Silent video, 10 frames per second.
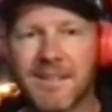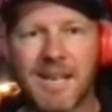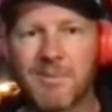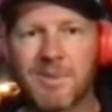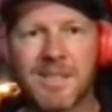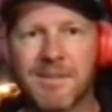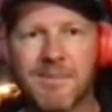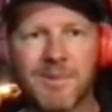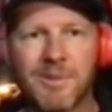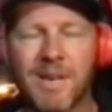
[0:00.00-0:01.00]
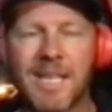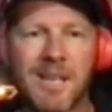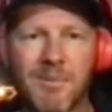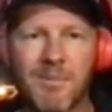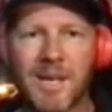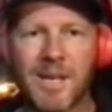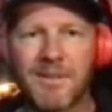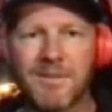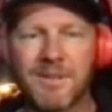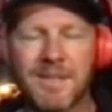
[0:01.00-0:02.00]
Absolutely great time of my
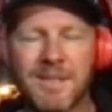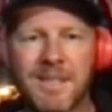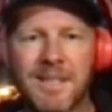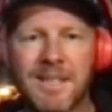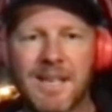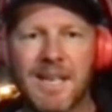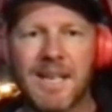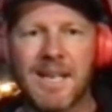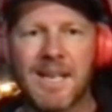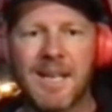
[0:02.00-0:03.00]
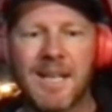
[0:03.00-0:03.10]
life.